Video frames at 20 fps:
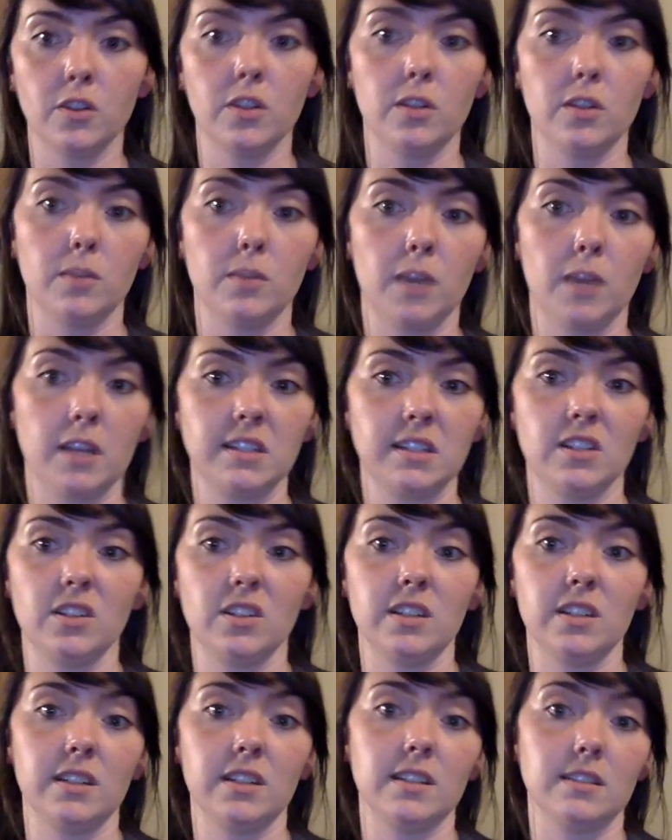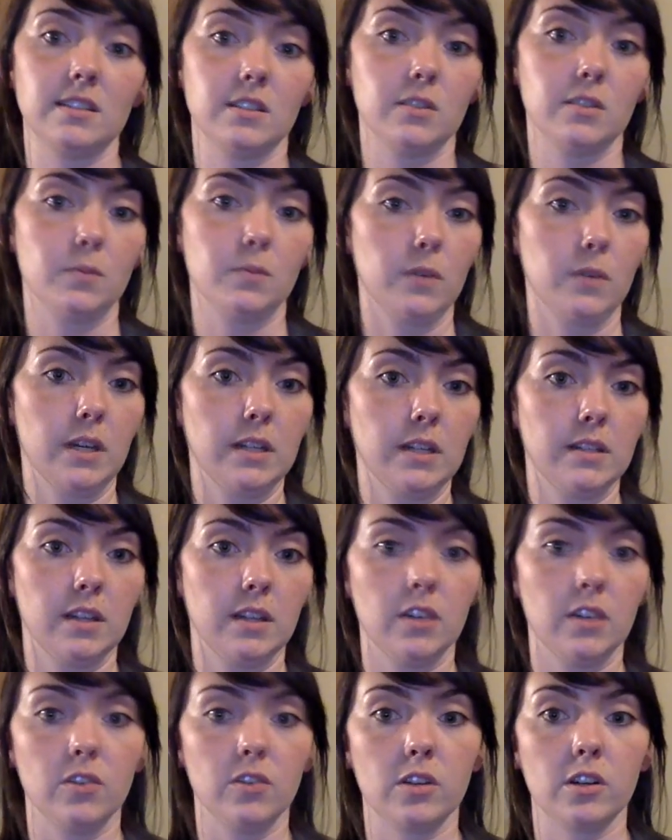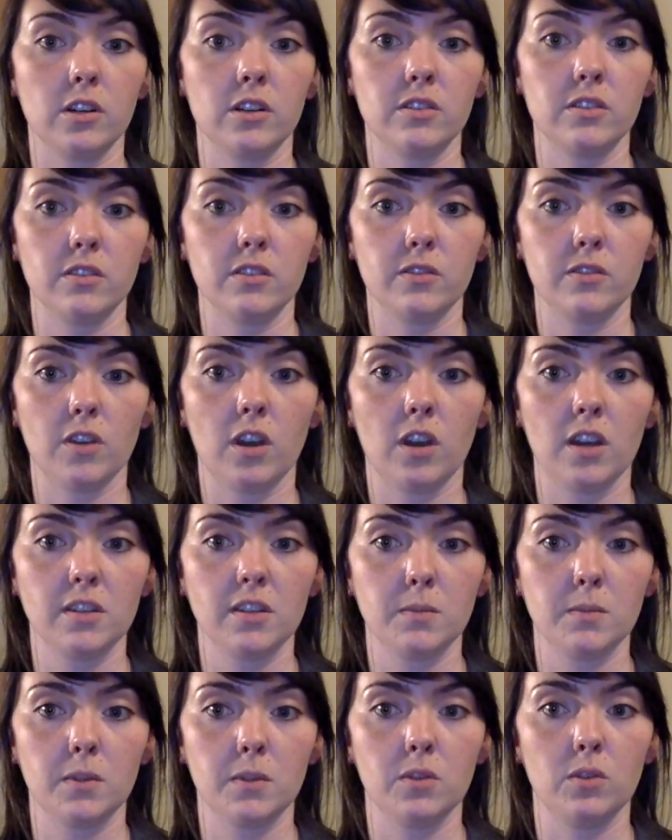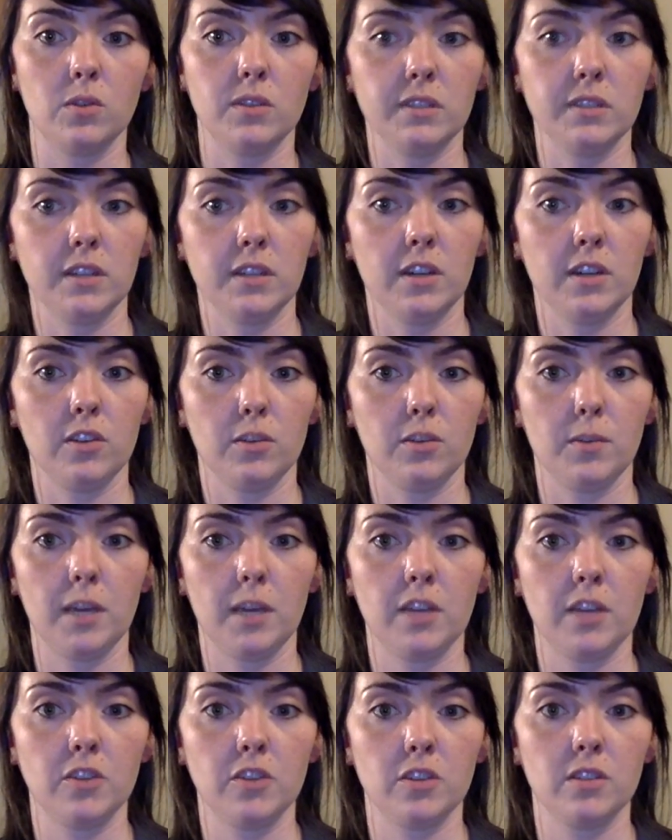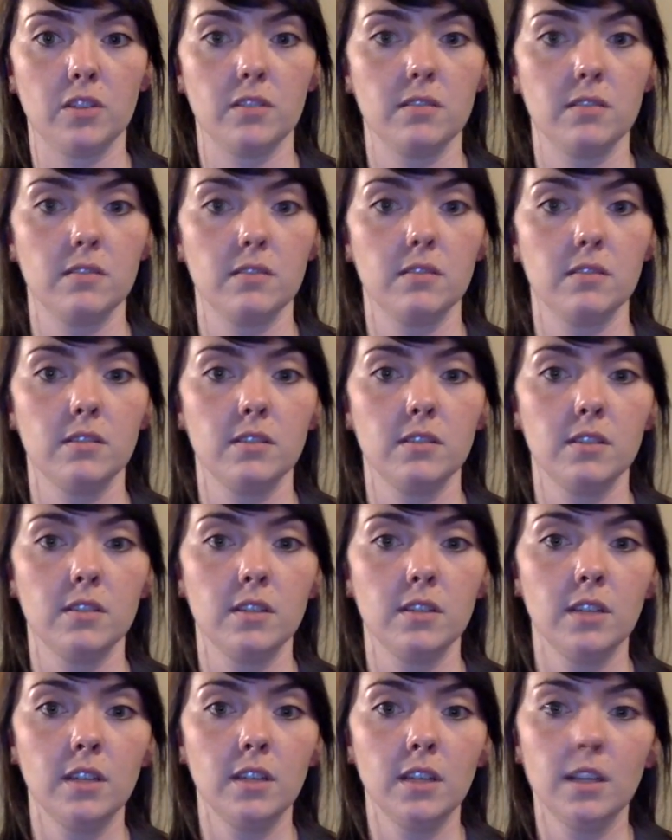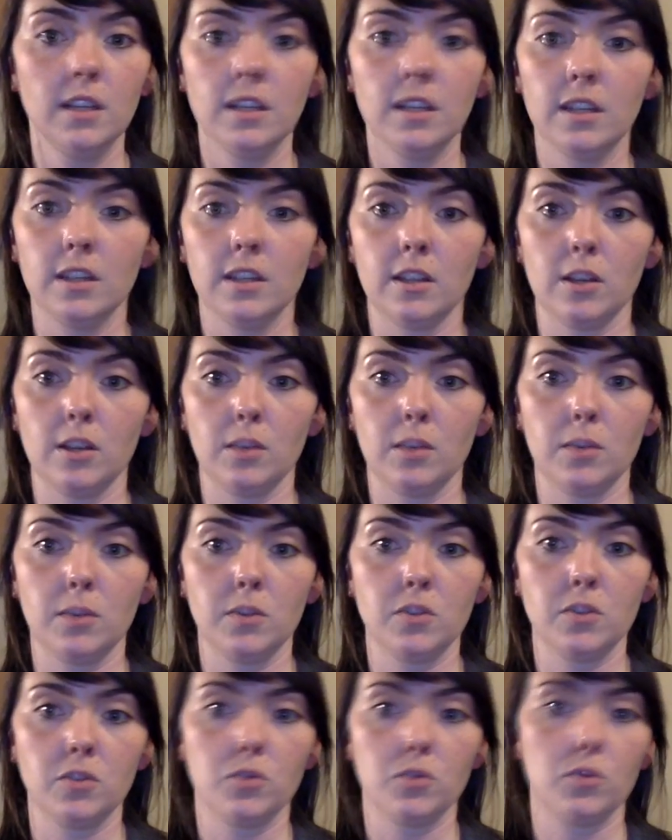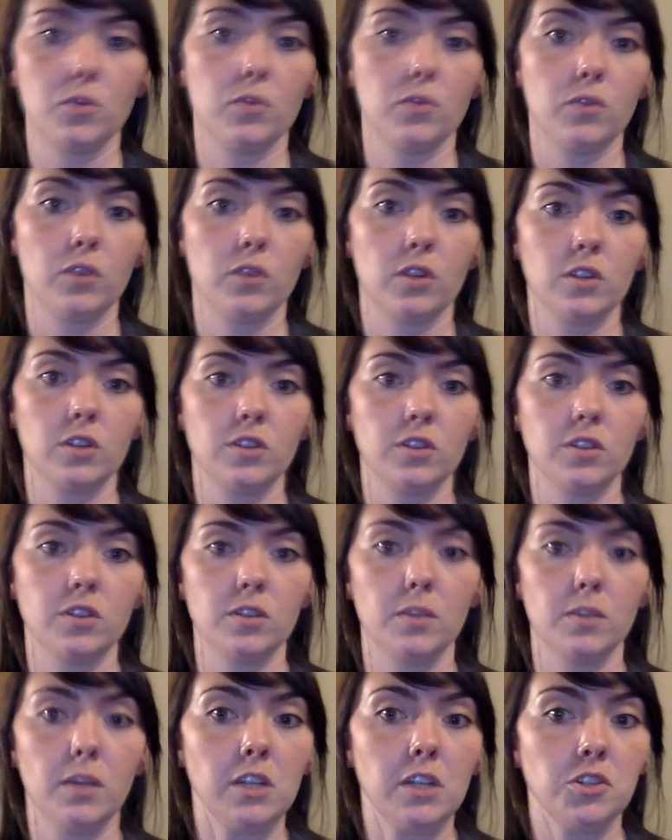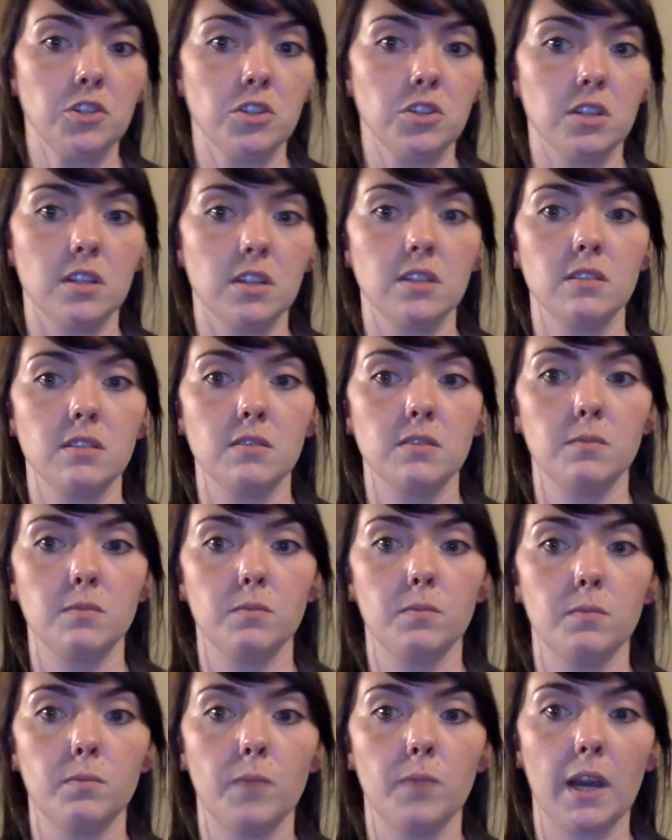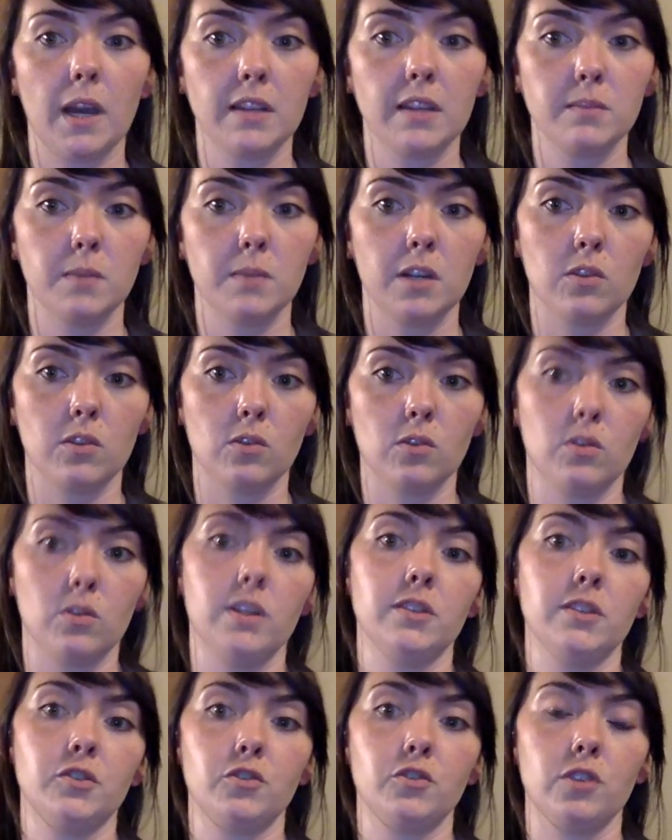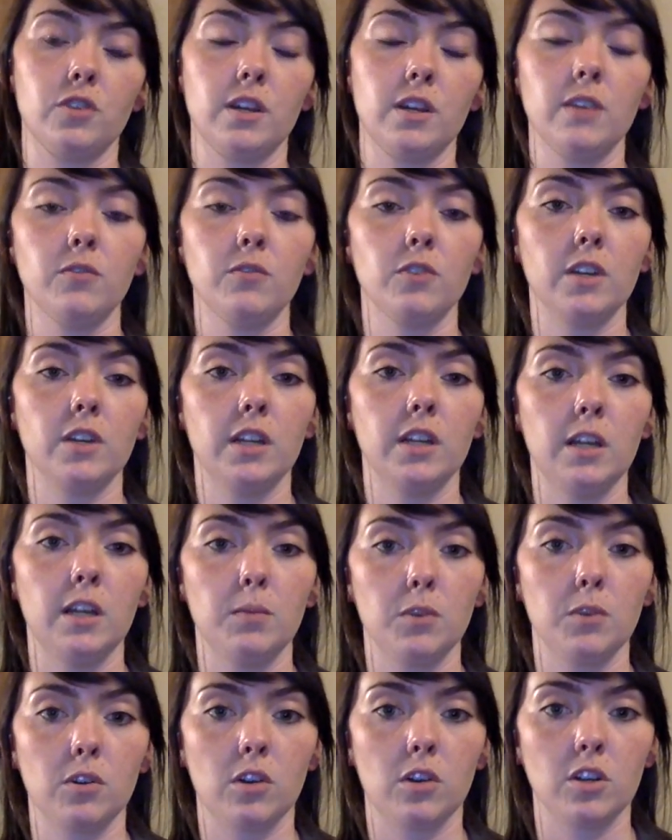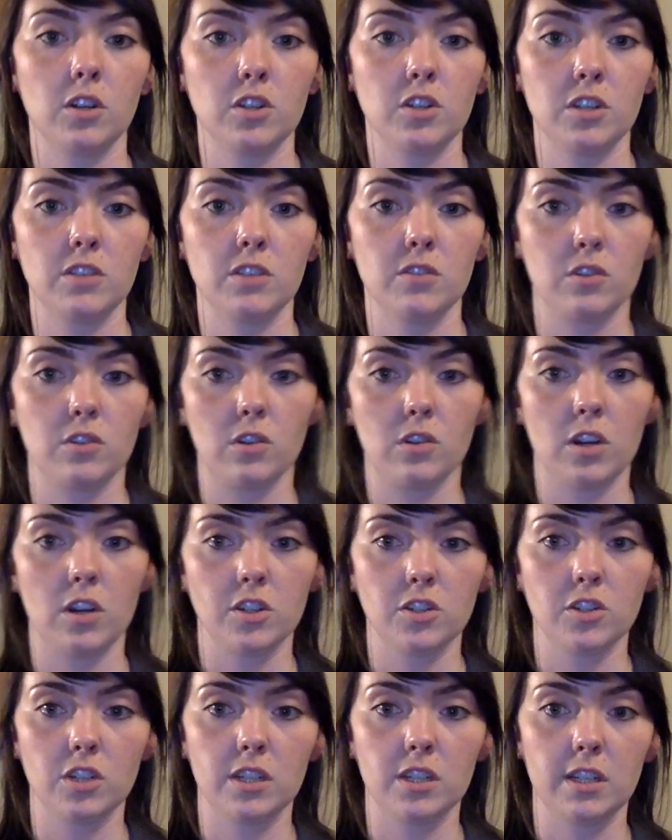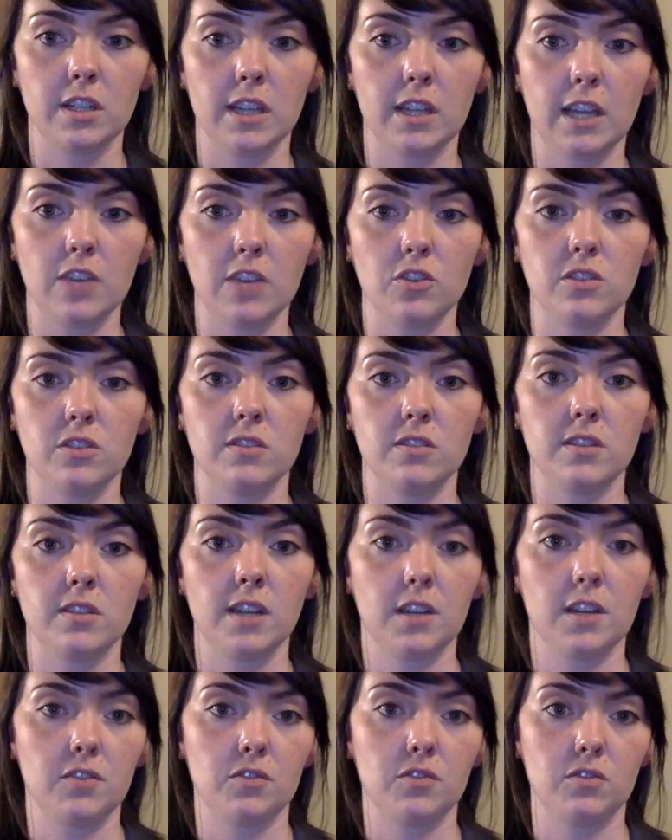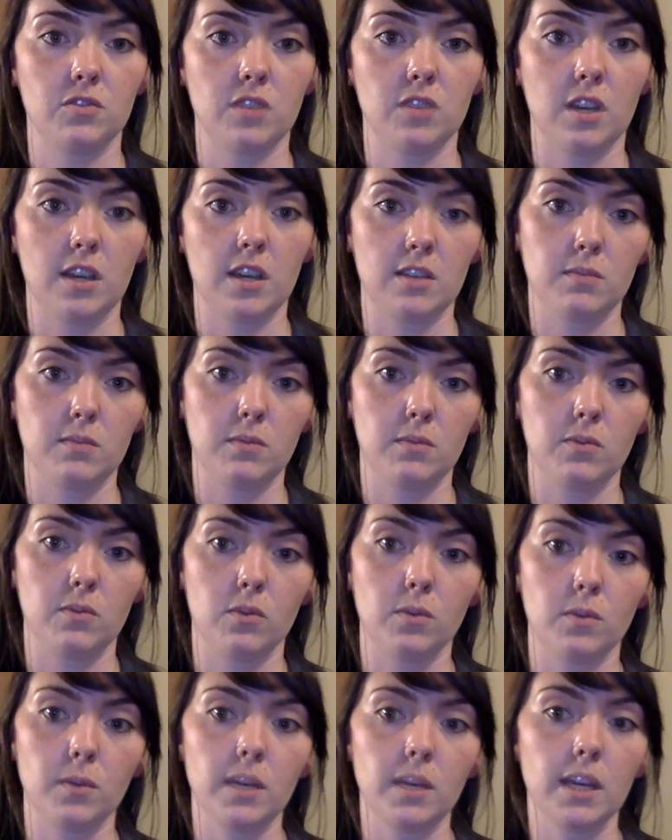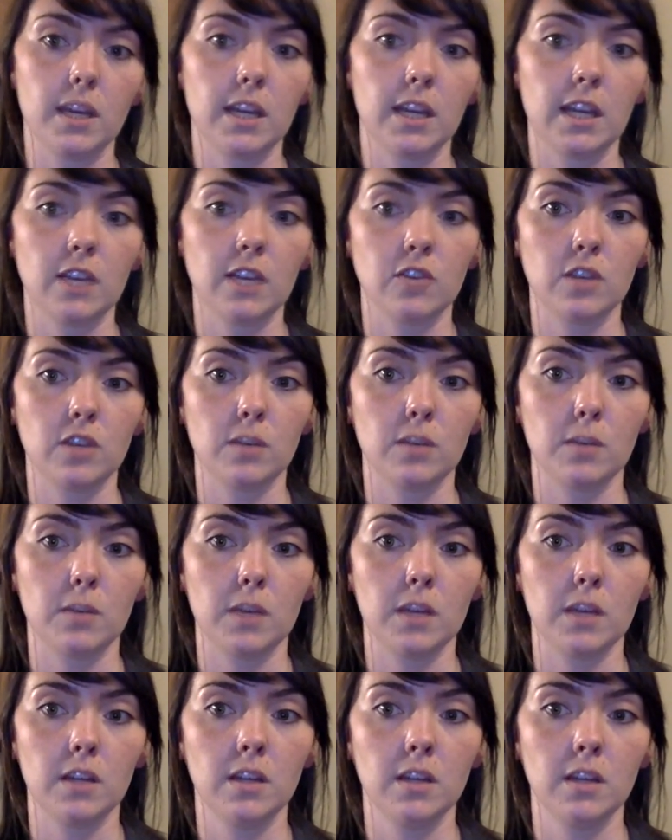that the bacteria doesn't spread to other areas of the hospital and to other patients. The therapist should refer to the patient's past medical history for any precautions or contraindications to exercise before beginning treatment,